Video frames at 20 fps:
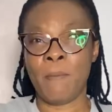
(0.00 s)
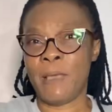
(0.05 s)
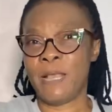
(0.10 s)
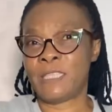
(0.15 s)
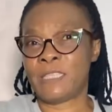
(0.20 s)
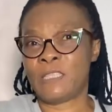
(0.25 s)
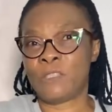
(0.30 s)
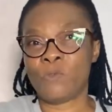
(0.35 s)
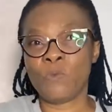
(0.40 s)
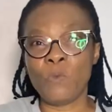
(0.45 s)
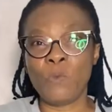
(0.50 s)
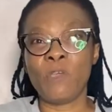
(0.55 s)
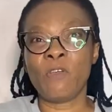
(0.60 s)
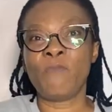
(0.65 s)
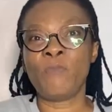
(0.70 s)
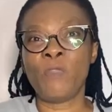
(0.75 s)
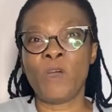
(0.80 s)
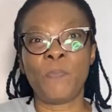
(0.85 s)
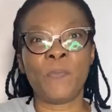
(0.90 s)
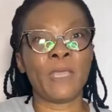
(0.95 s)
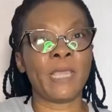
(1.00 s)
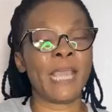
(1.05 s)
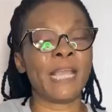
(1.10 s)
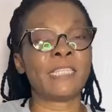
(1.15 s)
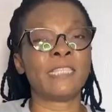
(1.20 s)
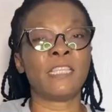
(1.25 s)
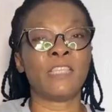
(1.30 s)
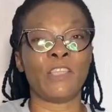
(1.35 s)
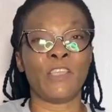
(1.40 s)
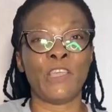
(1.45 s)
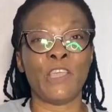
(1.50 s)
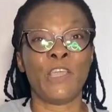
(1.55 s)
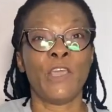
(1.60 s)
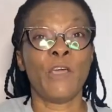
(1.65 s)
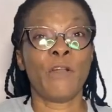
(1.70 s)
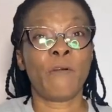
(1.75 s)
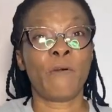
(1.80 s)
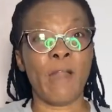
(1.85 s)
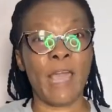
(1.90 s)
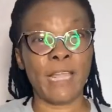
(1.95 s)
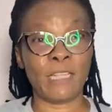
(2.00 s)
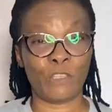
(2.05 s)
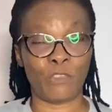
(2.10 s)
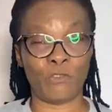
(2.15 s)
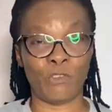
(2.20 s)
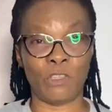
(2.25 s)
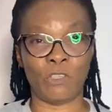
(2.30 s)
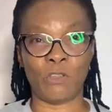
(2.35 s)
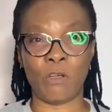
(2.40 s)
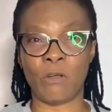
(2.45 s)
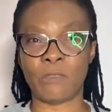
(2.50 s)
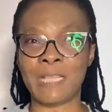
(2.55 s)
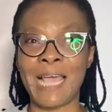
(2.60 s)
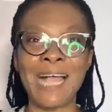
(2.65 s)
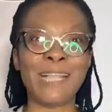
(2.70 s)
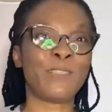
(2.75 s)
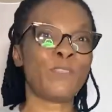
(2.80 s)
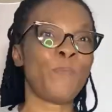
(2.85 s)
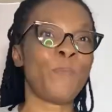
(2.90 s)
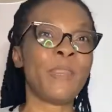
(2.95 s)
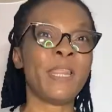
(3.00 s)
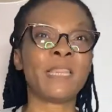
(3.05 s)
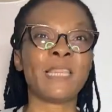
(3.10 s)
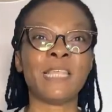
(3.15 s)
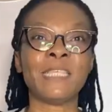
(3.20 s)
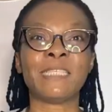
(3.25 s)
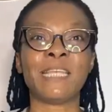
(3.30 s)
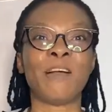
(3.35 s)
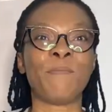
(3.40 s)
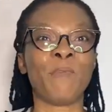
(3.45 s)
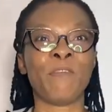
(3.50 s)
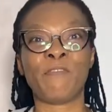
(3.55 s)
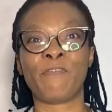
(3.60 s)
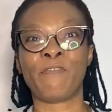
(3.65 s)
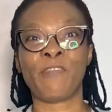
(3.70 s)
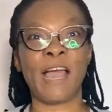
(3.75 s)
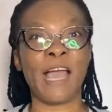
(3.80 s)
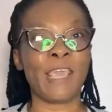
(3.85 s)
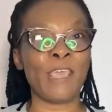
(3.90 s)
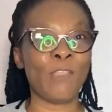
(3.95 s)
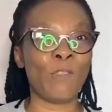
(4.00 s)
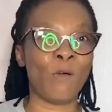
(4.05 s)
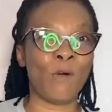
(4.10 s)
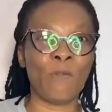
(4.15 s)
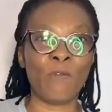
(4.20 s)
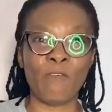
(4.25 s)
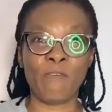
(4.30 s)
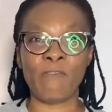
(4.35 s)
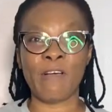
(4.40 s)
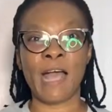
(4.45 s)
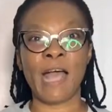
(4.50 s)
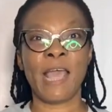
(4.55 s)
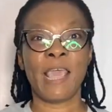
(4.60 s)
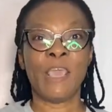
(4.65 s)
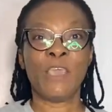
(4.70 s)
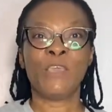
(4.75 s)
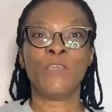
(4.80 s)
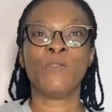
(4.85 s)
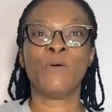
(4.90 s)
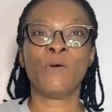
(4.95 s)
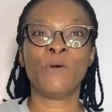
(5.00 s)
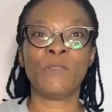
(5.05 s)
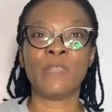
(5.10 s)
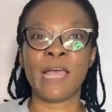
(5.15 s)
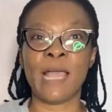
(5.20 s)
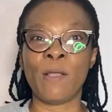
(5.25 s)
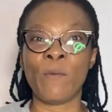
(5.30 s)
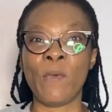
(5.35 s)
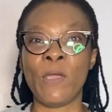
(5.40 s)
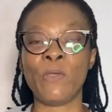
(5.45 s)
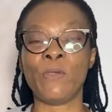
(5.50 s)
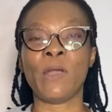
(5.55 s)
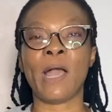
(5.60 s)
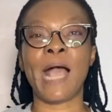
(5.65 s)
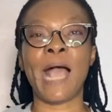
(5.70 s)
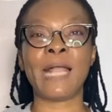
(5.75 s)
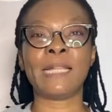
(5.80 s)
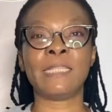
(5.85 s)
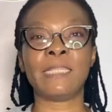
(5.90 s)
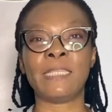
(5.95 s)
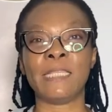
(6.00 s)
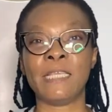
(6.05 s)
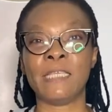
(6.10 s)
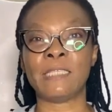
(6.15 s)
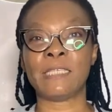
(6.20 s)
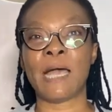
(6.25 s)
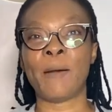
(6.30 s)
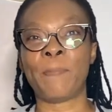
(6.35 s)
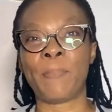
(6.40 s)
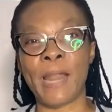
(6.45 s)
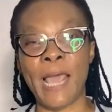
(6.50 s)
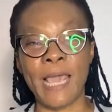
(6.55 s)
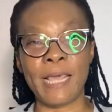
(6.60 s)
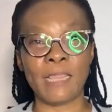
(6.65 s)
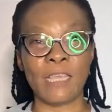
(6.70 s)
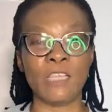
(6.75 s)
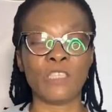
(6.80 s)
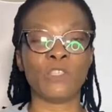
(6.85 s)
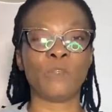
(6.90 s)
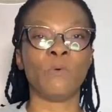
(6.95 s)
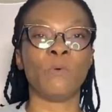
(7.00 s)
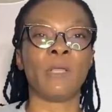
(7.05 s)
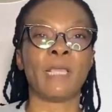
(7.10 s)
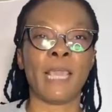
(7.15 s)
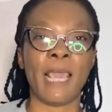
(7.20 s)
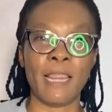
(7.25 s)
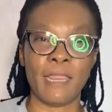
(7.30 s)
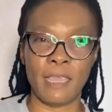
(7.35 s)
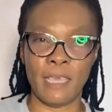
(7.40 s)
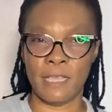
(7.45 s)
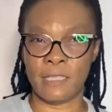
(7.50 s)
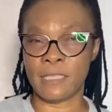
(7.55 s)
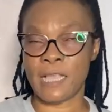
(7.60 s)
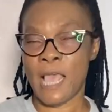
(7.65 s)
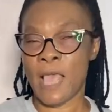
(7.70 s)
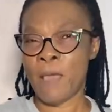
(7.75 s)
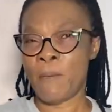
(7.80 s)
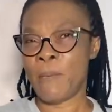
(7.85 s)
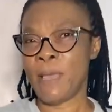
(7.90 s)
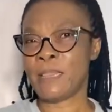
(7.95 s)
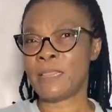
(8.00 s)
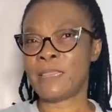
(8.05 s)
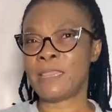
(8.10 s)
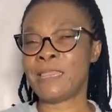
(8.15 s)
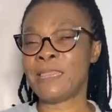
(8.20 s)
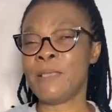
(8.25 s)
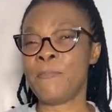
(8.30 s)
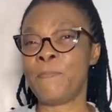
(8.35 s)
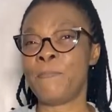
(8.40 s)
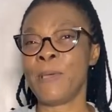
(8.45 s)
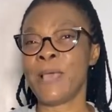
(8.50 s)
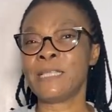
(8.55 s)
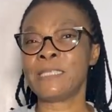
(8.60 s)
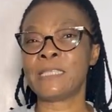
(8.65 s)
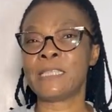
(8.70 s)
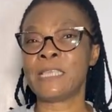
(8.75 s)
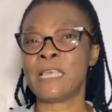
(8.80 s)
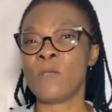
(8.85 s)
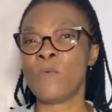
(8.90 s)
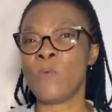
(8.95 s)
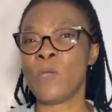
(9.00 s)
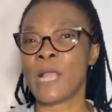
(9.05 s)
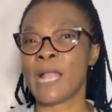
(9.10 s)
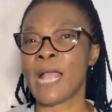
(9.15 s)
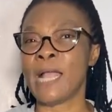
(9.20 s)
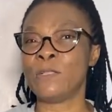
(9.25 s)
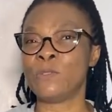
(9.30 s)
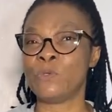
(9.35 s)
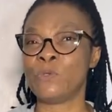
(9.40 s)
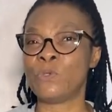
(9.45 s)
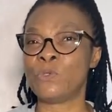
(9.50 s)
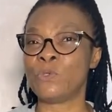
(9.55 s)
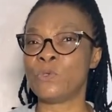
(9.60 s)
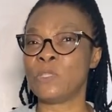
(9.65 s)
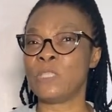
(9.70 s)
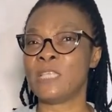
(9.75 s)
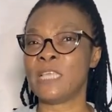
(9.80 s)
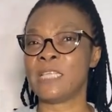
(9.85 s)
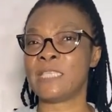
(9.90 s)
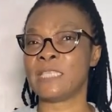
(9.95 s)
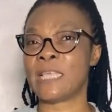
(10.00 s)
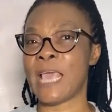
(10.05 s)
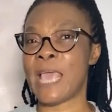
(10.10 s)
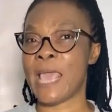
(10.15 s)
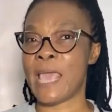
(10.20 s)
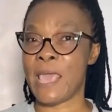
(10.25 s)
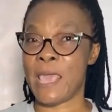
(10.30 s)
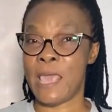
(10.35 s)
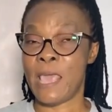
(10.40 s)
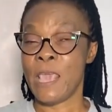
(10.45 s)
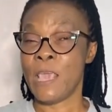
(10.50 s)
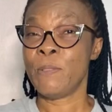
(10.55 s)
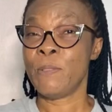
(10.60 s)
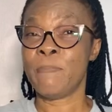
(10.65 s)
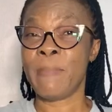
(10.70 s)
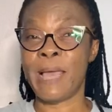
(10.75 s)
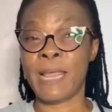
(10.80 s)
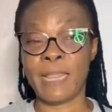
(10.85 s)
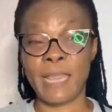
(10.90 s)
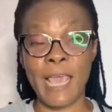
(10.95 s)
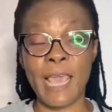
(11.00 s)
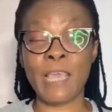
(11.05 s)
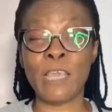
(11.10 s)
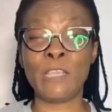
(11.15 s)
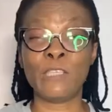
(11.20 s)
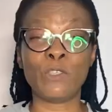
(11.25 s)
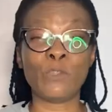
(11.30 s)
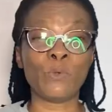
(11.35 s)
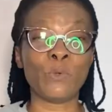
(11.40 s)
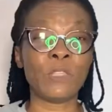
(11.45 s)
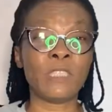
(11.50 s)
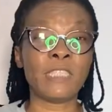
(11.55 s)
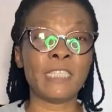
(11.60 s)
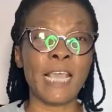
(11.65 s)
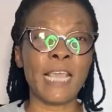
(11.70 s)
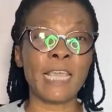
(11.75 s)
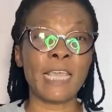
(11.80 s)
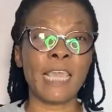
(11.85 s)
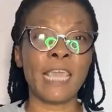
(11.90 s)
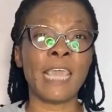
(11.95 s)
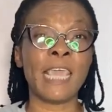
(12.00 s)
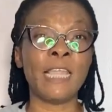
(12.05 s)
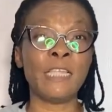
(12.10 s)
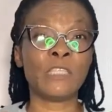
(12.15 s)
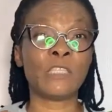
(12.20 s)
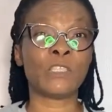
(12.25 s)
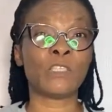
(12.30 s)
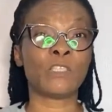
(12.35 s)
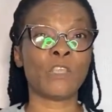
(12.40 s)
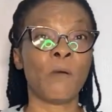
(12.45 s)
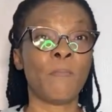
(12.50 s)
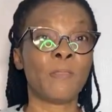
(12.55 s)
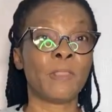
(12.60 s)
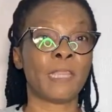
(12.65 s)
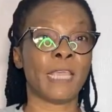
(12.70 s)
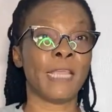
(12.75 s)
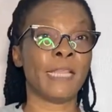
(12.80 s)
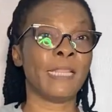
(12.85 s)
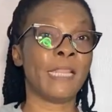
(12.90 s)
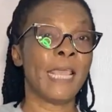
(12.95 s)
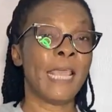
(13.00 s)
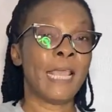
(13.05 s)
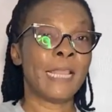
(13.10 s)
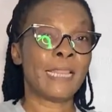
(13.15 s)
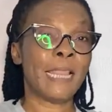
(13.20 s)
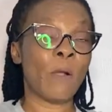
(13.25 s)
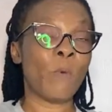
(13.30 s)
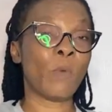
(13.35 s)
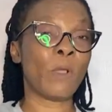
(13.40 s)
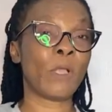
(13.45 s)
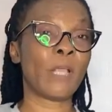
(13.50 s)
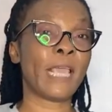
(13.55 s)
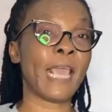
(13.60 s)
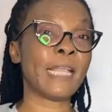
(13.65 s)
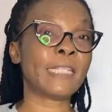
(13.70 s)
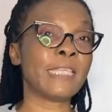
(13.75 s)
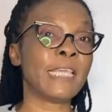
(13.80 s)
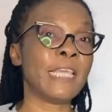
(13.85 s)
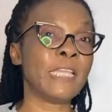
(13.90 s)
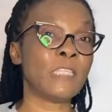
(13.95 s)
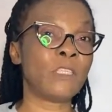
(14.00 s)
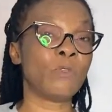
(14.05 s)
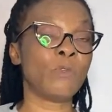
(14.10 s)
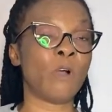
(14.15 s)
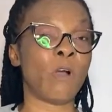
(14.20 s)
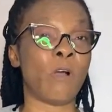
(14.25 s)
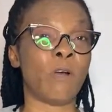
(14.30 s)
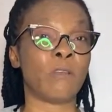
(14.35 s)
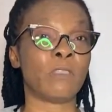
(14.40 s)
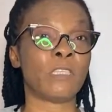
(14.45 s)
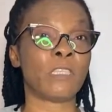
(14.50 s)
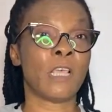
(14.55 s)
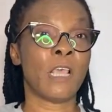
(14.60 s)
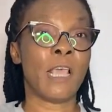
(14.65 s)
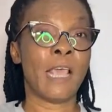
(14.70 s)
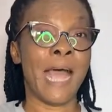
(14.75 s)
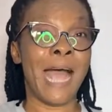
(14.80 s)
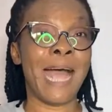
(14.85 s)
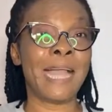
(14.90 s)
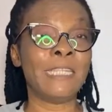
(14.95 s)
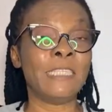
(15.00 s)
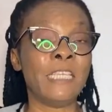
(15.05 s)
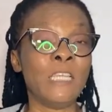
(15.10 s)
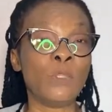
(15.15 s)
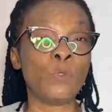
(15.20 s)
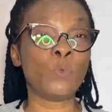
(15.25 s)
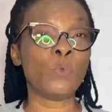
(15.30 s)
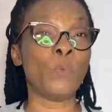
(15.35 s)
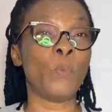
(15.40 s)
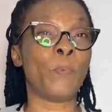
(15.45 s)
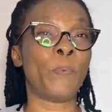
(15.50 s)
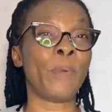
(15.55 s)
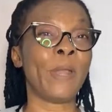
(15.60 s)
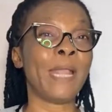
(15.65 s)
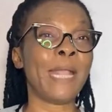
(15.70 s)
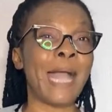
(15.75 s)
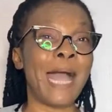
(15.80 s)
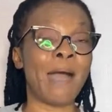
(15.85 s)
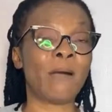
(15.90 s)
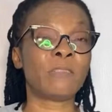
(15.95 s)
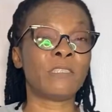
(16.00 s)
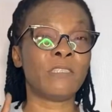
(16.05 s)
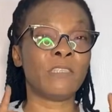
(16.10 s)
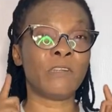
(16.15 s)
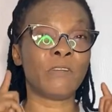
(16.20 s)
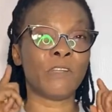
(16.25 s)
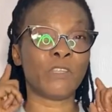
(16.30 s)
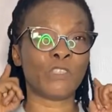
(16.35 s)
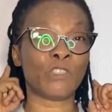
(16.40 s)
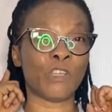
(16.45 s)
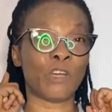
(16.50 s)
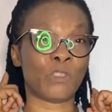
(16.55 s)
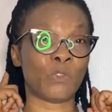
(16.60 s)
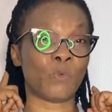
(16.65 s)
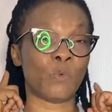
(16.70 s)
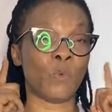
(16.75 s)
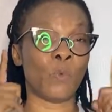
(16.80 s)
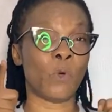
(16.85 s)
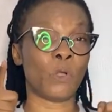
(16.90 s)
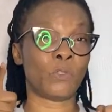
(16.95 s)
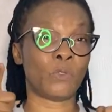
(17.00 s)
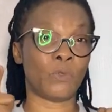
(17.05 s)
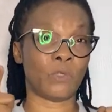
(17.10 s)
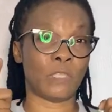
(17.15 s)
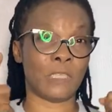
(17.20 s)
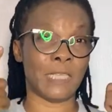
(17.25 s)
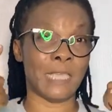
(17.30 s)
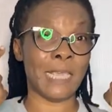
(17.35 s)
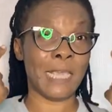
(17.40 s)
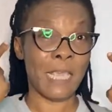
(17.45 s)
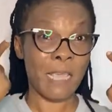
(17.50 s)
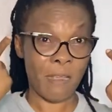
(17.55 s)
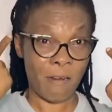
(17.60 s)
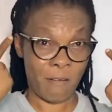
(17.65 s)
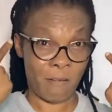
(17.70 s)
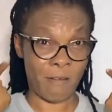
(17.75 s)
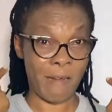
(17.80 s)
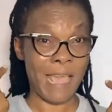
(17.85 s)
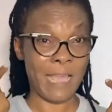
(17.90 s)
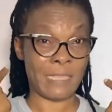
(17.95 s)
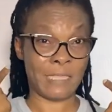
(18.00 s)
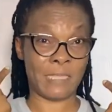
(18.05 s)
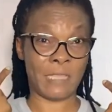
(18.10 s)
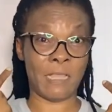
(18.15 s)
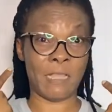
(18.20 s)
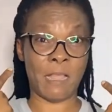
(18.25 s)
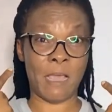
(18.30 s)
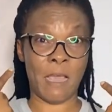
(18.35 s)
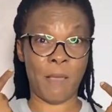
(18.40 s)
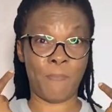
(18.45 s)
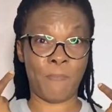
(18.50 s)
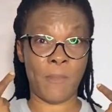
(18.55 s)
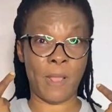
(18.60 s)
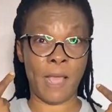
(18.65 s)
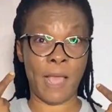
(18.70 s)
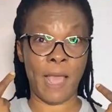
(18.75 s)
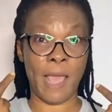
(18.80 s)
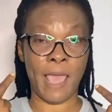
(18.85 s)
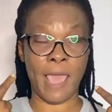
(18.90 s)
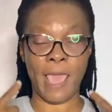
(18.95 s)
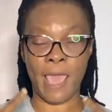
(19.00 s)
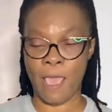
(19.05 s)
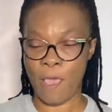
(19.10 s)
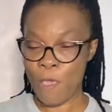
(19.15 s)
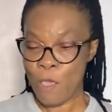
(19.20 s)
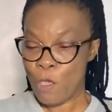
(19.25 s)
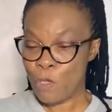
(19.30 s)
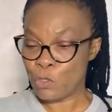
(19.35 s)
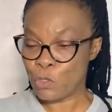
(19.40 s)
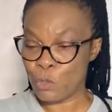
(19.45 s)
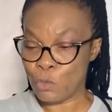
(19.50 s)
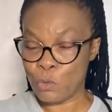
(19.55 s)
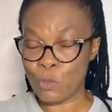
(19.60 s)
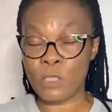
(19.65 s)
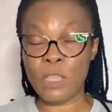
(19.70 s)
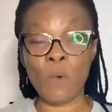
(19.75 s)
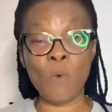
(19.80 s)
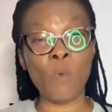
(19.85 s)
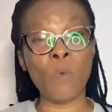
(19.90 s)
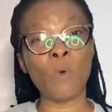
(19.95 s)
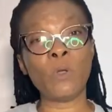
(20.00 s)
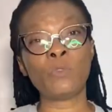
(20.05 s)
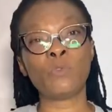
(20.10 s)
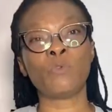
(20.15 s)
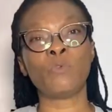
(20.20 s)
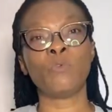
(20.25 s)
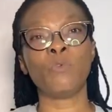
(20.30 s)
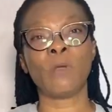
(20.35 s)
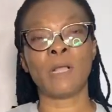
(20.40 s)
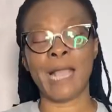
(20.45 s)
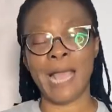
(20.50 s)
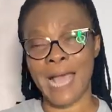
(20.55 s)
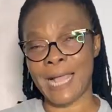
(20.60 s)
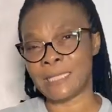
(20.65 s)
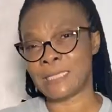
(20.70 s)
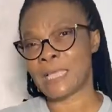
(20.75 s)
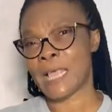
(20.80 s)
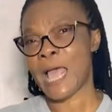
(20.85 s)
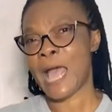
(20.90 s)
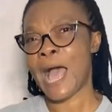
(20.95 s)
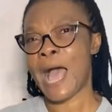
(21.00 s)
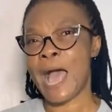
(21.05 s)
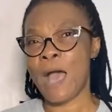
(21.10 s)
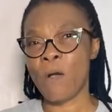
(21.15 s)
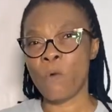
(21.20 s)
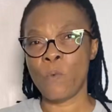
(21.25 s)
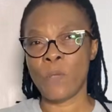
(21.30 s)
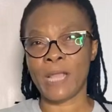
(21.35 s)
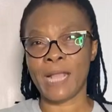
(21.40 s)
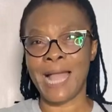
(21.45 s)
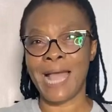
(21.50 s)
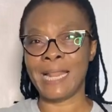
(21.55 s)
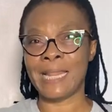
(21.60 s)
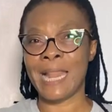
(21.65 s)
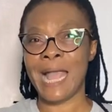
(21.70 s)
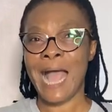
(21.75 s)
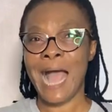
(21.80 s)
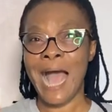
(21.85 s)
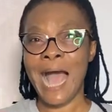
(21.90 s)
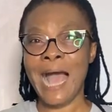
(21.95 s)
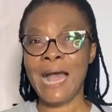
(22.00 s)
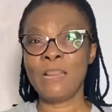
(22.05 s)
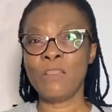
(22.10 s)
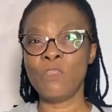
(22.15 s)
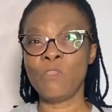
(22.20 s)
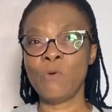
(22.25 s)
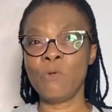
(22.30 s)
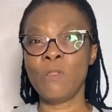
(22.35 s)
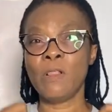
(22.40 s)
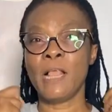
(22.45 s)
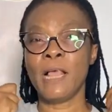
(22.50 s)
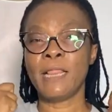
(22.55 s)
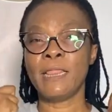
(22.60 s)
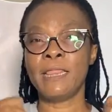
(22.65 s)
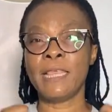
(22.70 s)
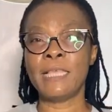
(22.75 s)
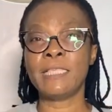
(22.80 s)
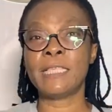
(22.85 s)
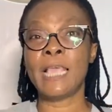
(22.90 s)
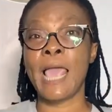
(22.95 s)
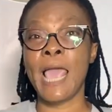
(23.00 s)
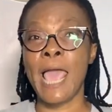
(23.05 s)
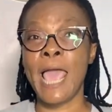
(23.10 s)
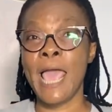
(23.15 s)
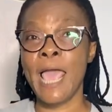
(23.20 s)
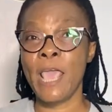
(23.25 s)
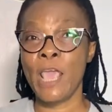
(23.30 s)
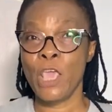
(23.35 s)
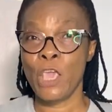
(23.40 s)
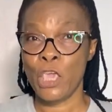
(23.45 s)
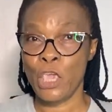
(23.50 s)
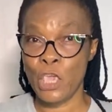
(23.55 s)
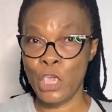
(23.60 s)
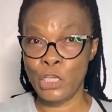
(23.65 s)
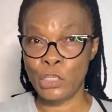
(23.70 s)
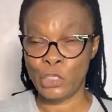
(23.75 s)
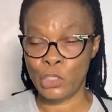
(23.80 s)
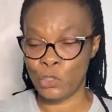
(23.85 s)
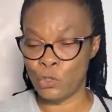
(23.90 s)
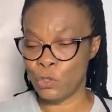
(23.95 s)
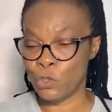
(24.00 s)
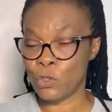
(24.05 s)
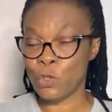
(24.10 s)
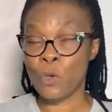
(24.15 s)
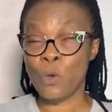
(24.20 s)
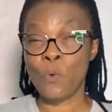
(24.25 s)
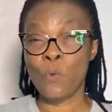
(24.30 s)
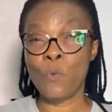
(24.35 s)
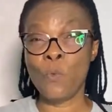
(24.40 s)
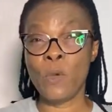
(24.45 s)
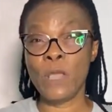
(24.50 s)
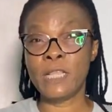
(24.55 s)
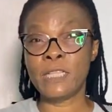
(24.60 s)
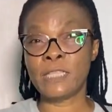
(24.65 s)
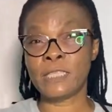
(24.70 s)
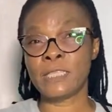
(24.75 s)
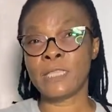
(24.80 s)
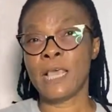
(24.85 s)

that we've not been getting the right result. And so many things have been flying all over, that when you add this, apply this, you will get this. That the best thing we can do to this hair, my dear, is to take in something that will get into us and it will bring out the result we want to see right in our hair. So today we want to look at how we can handle these hair issues with